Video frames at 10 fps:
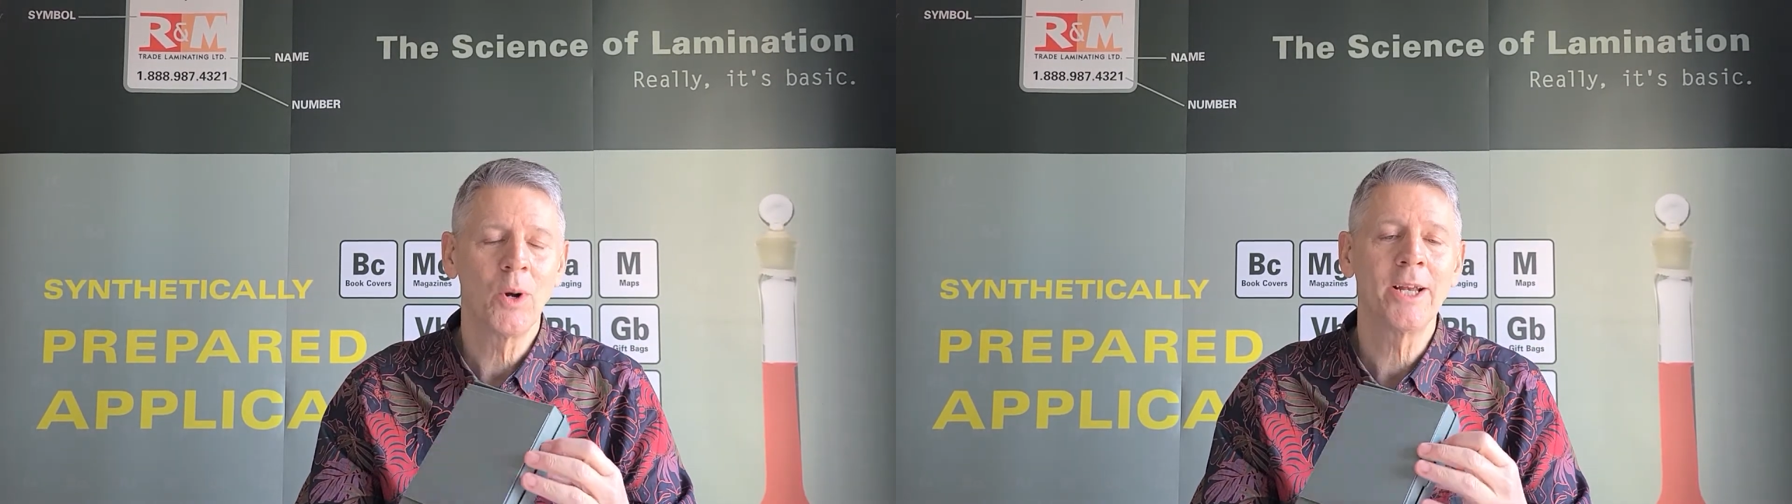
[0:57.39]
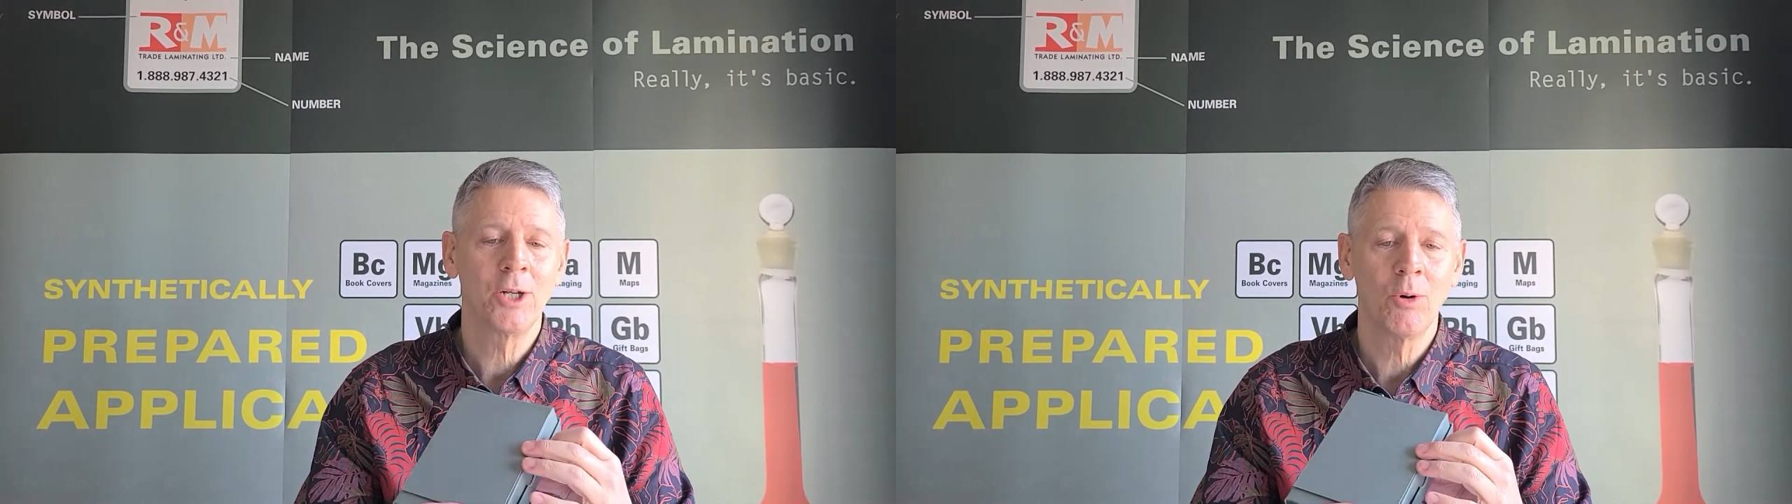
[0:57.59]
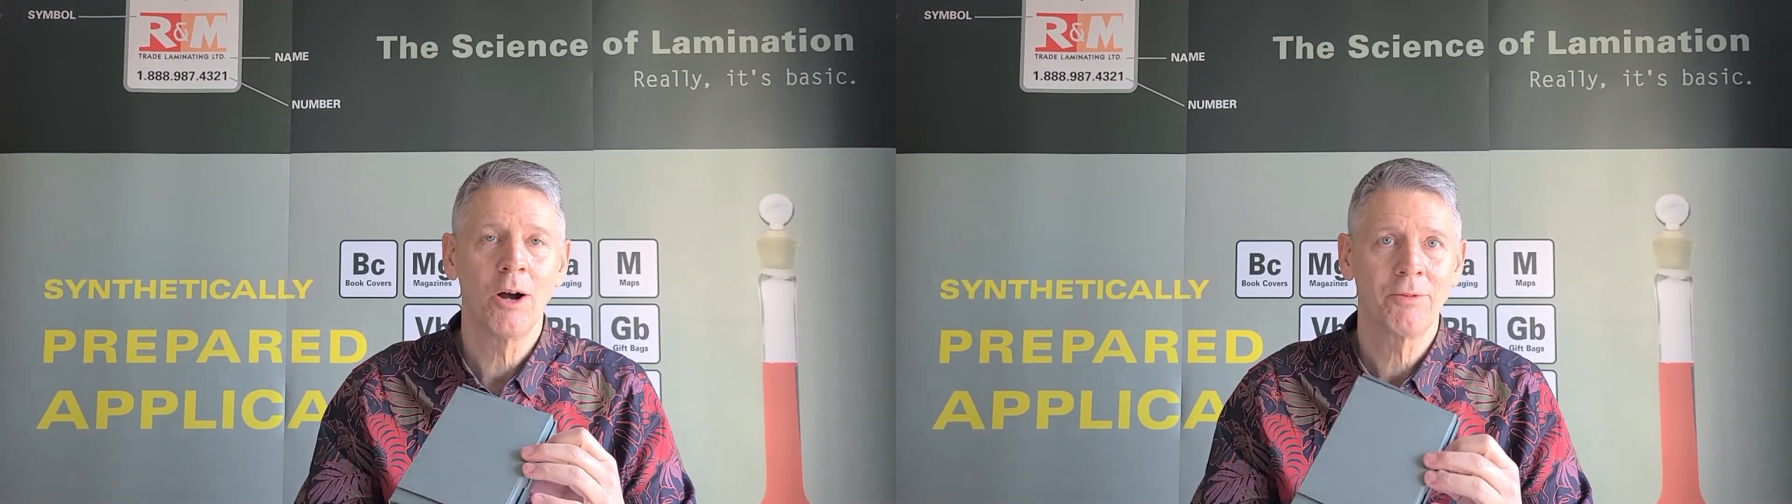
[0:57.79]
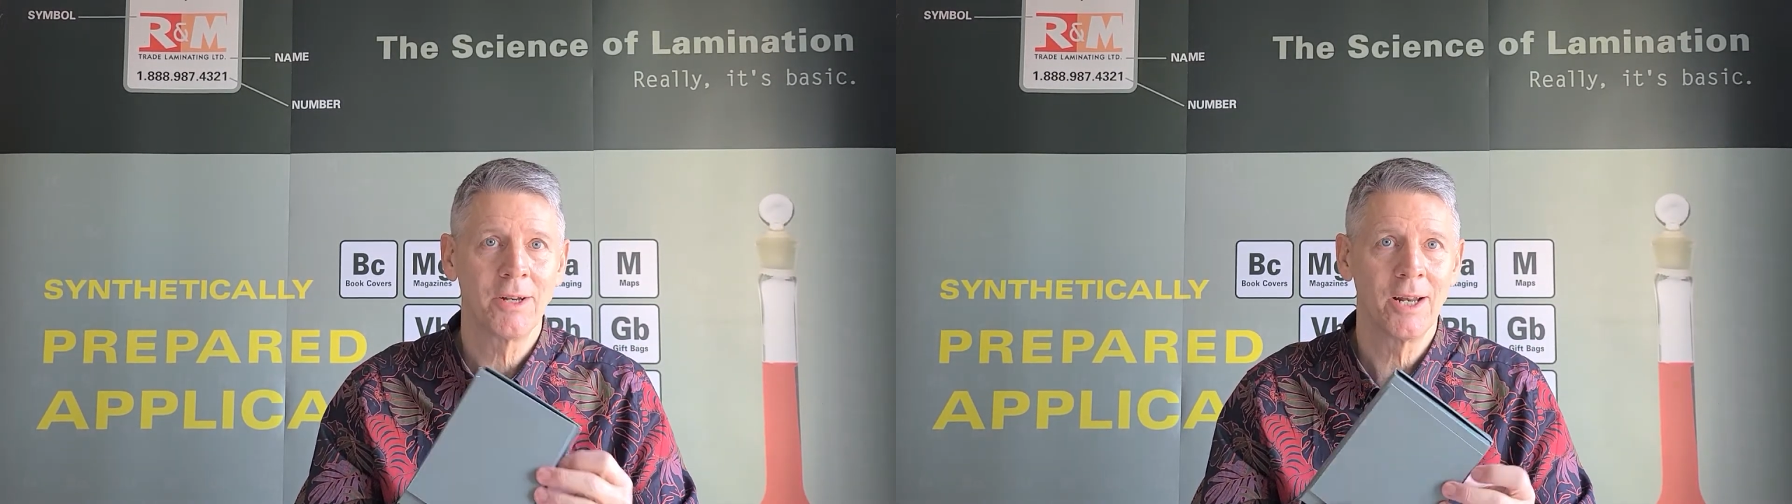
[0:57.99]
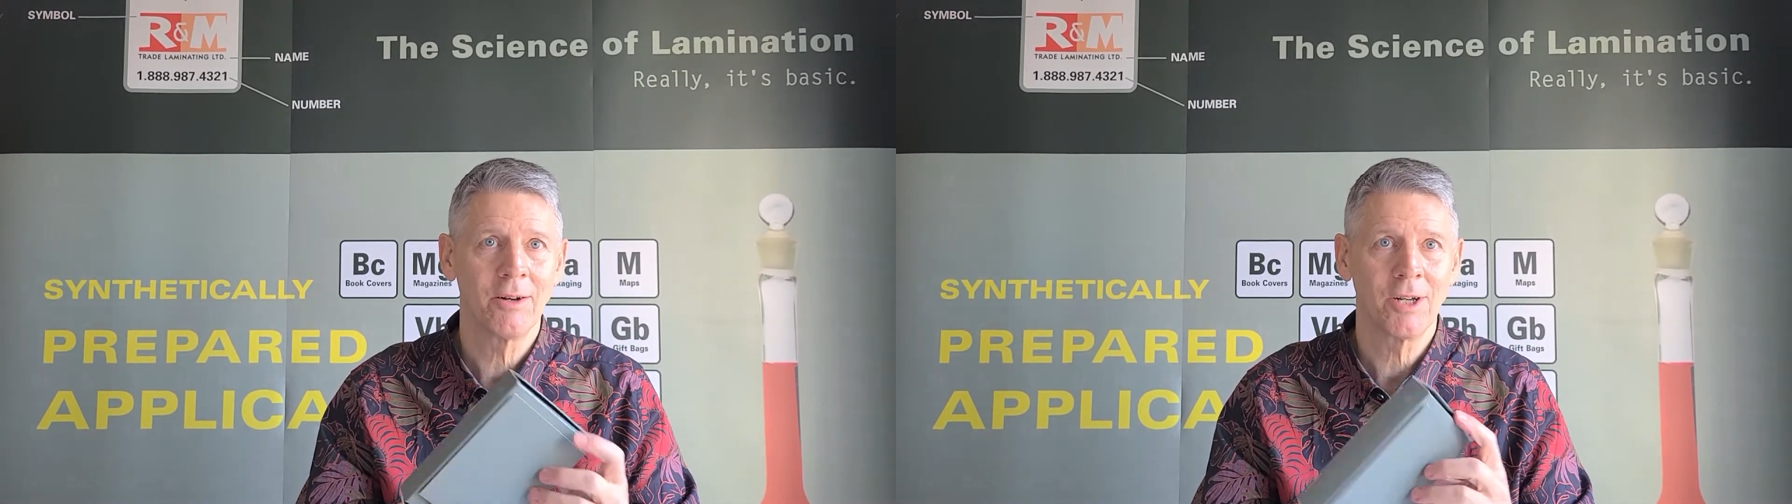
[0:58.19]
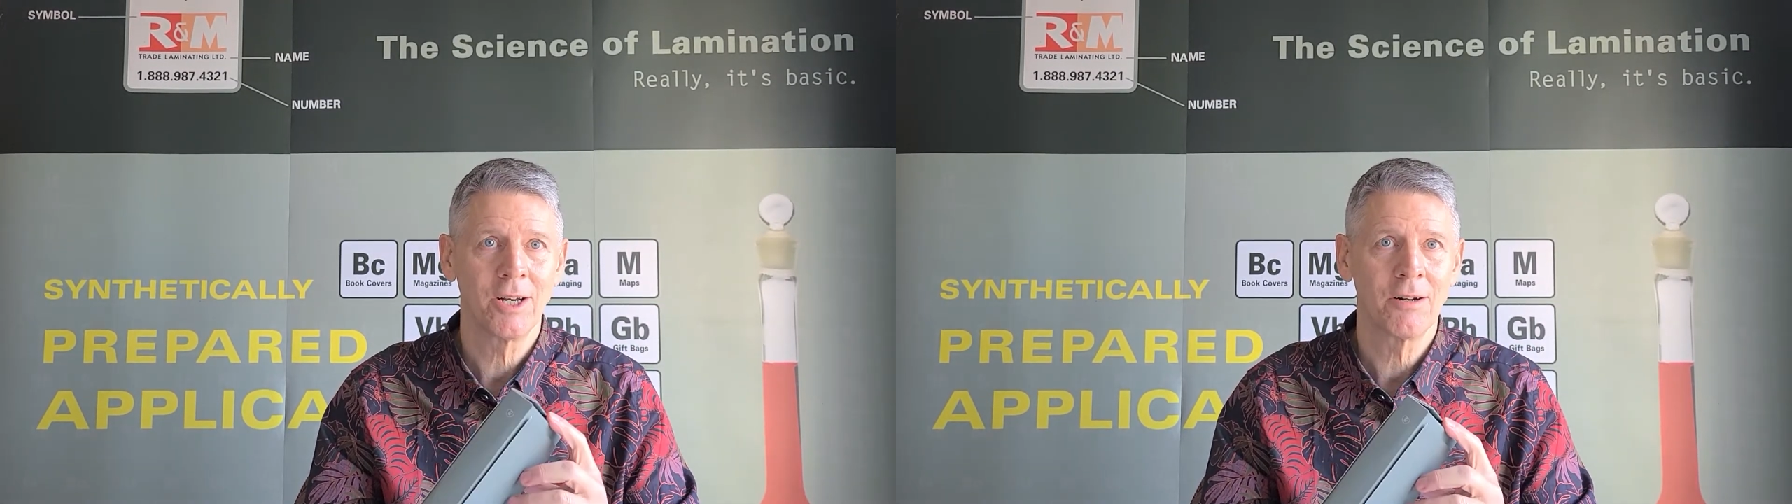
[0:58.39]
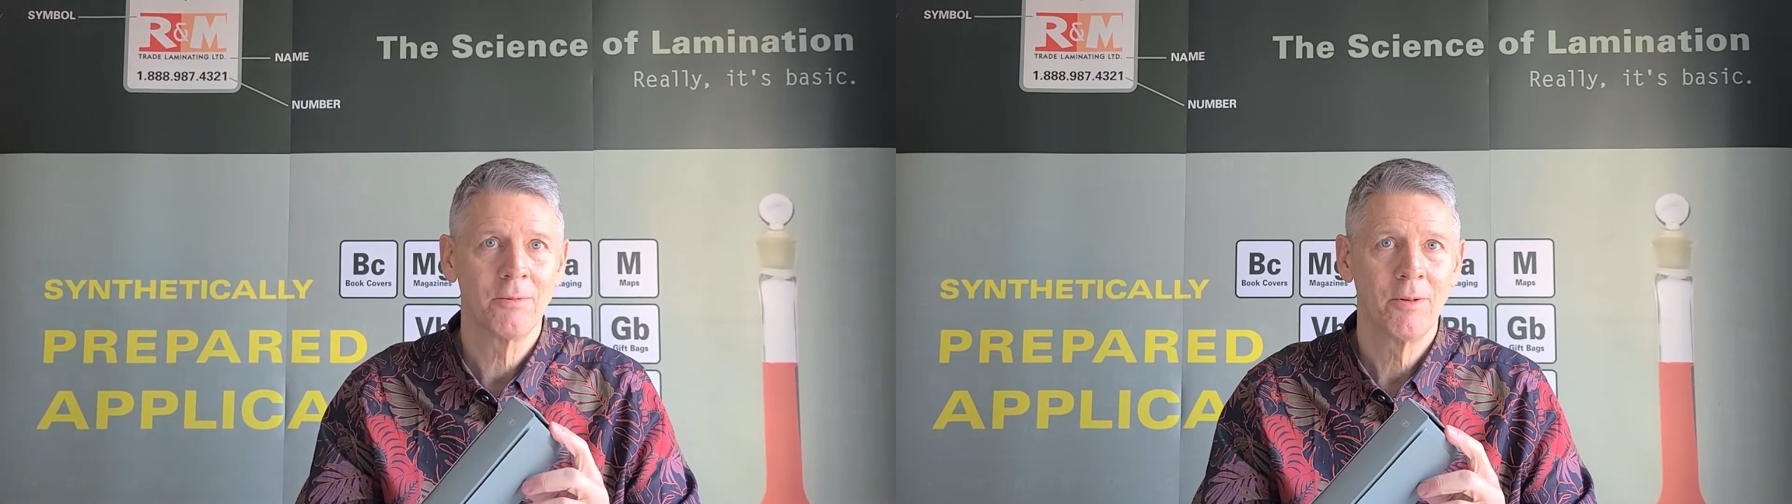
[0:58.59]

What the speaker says: too often down here.